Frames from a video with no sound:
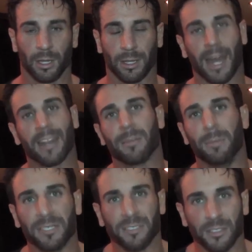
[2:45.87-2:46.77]
Got into
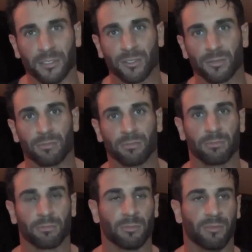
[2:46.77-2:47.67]
business,
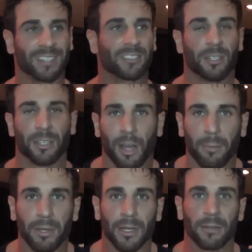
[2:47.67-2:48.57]
invested in a
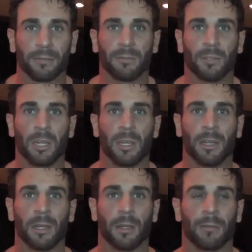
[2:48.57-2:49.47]
company.
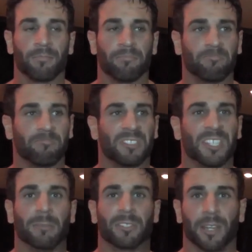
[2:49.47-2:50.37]

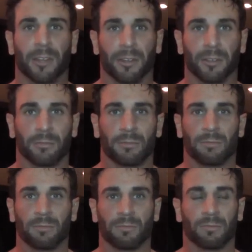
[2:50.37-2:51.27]
Same scenario.
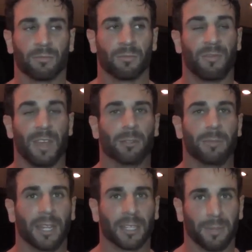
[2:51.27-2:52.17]
Failed to
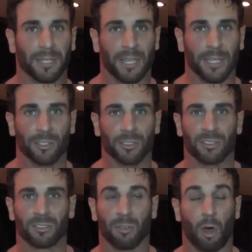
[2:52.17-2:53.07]
meet
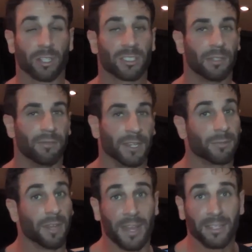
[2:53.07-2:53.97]
expectations, lost the
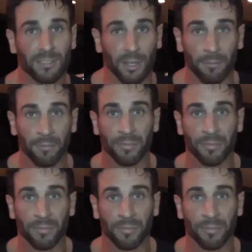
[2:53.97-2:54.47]
investment, and then some